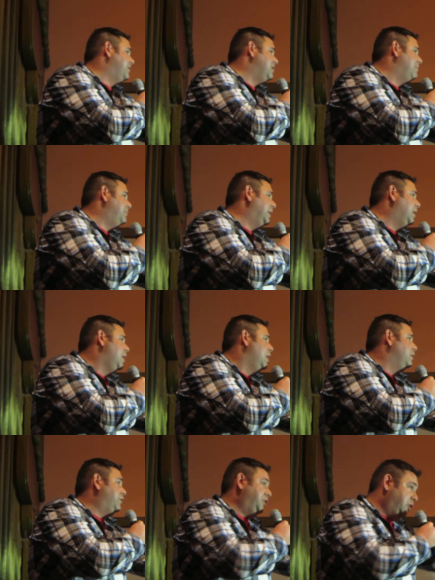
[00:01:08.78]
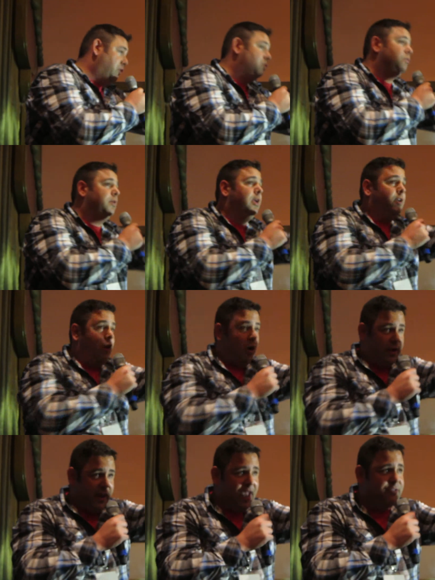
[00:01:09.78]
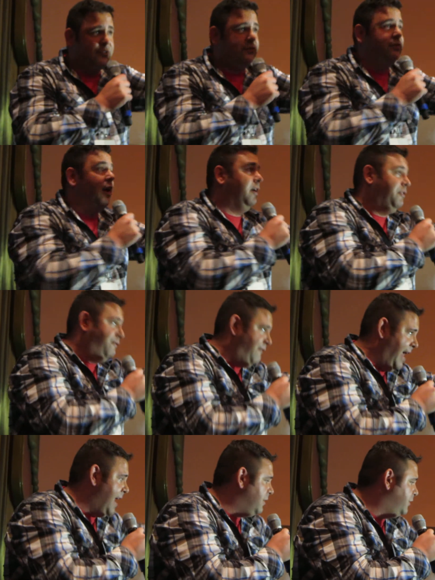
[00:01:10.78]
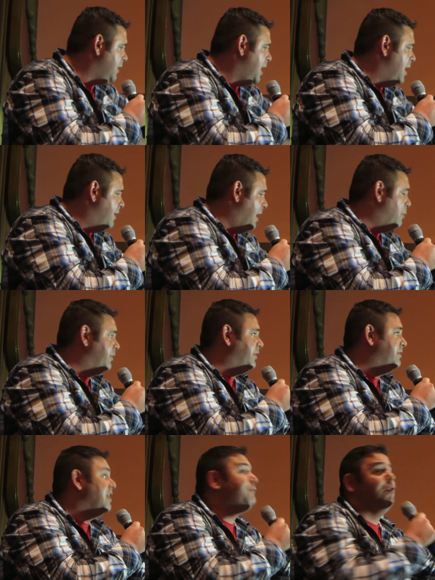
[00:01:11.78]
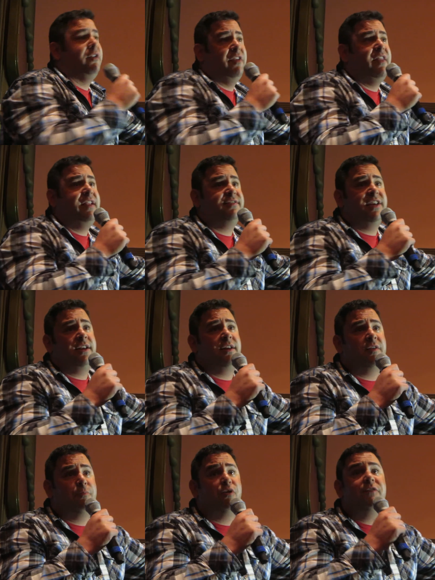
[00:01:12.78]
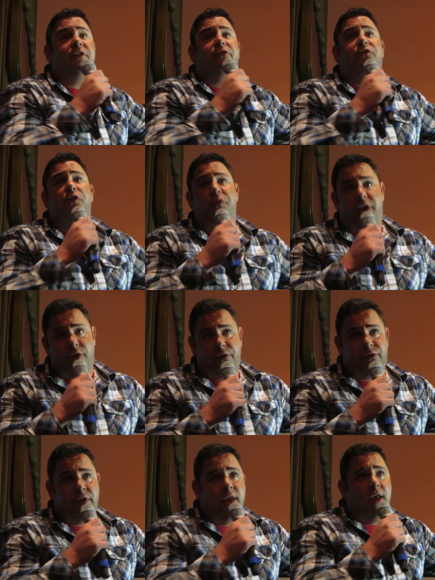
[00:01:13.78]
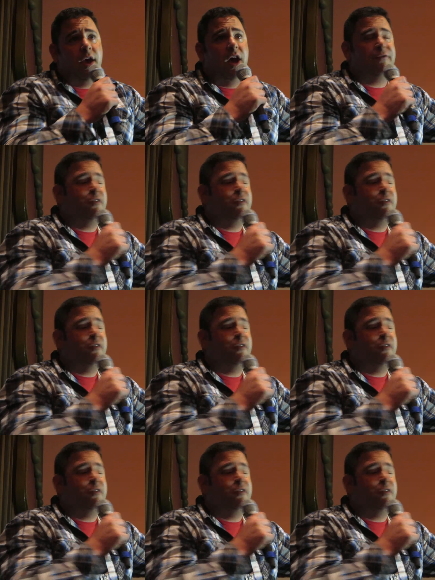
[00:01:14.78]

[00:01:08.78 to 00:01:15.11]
something to you, our guests, the fans, that was different than they'd seen in the previous 2 years. If